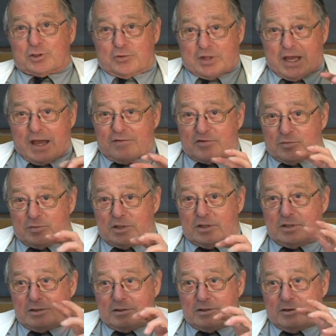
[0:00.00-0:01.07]
so they have to
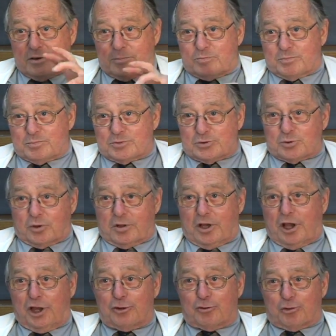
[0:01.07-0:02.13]
be you know sort
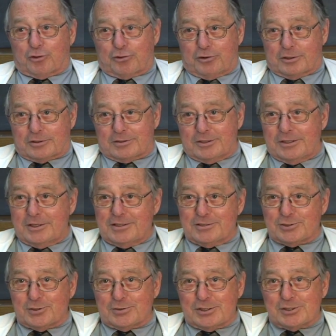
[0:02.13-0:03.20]
of undercooked
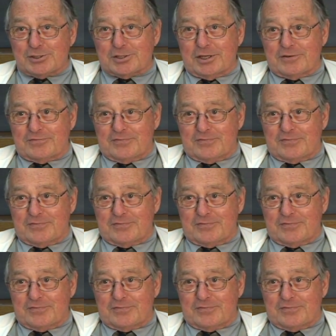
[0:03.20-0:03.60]
so they stay